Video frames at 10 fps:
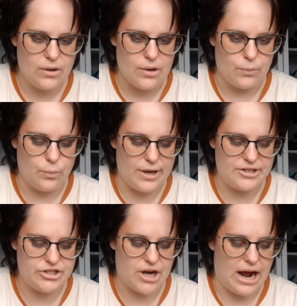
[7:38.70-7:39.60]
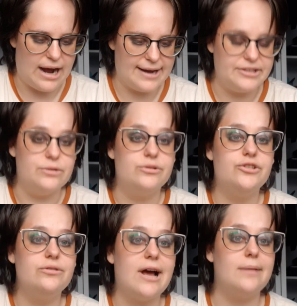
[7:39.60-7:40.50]
which I used
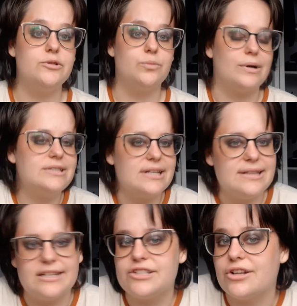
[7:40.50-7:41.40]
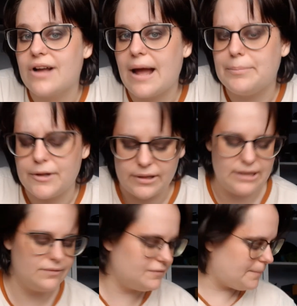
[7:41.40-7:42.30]
2 times, once in this look. I
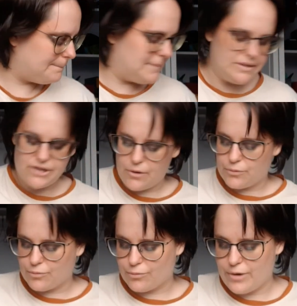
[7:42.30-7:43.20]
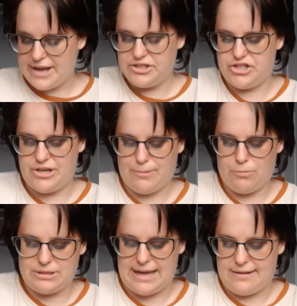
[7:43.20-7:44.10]
believe mid-tone red shimmer
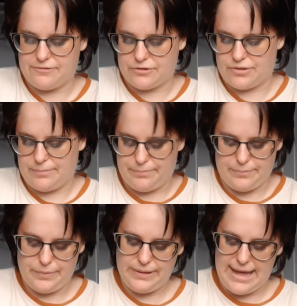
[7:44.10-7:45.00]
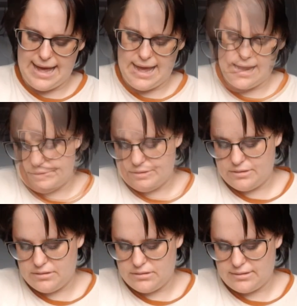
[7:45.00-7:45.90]
was after the black.
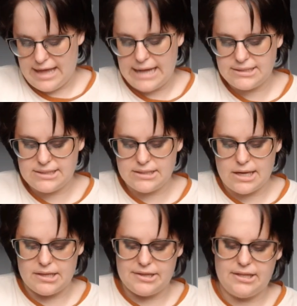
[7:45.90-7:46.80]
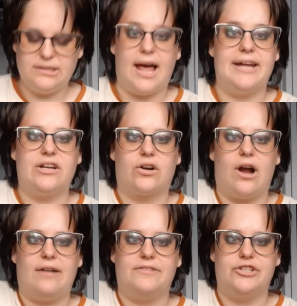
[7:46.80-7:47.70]
That's the lighter
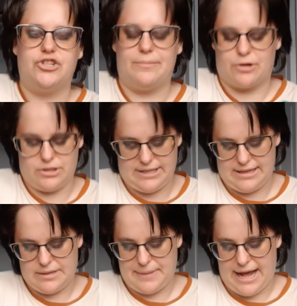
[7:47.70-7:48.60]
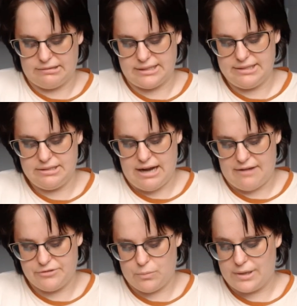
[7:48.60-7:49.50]
of the shimmers in the palette,
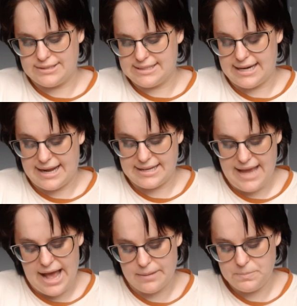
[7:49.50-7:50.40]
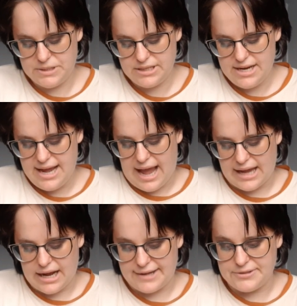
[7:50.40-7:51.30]
of the ones that I kept. And
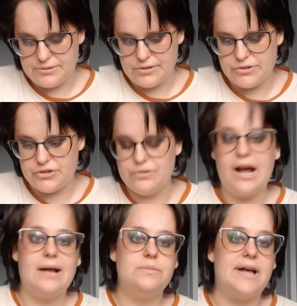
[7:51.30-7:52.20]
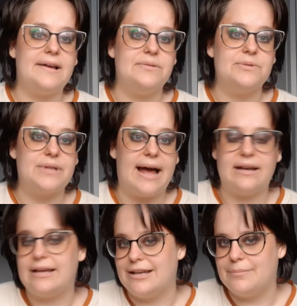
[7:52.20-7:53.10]
I used those 2 times. I used that
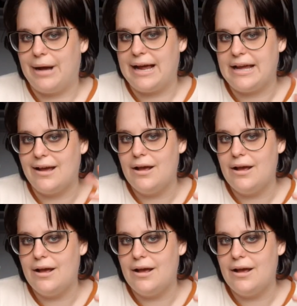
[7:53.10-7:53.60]
in my